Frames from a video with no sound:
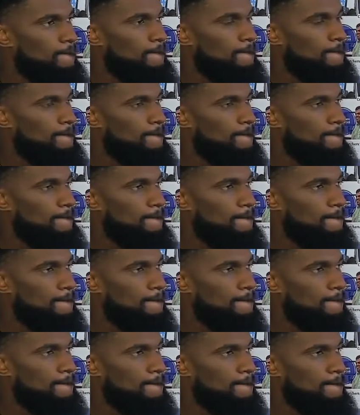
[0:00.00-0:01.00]

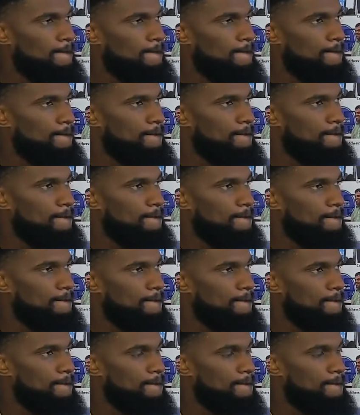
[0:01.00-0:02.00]

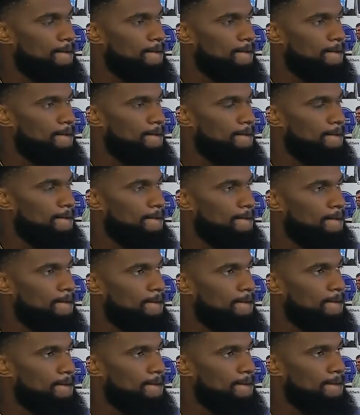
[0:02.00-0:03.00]

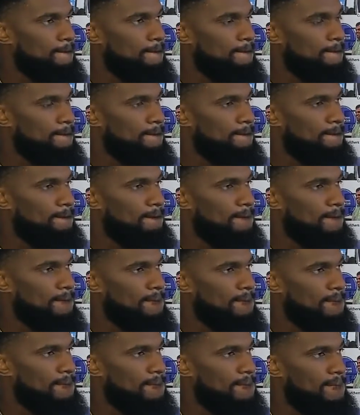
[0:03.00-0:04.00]

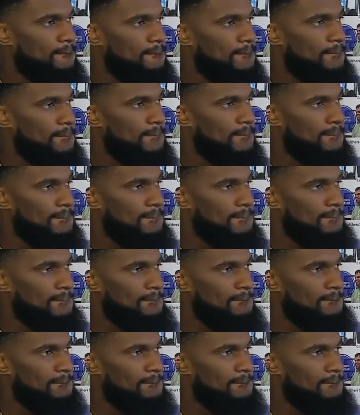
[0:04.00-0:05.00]

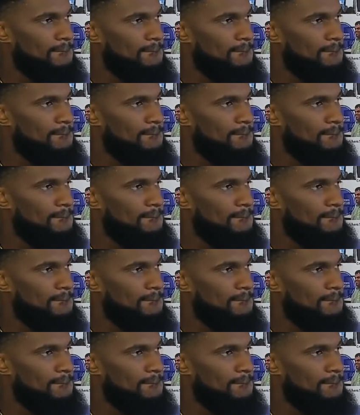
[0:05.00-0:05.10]
The person shown says nothing.